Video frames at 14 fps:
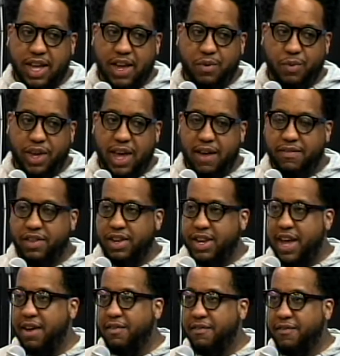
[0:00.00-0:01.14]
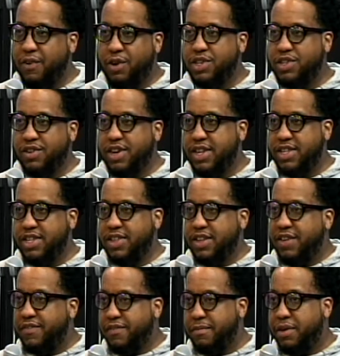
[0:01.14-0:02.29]
that we have to now foster into
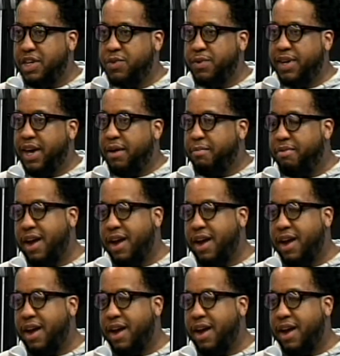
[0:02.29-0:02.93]
the information we got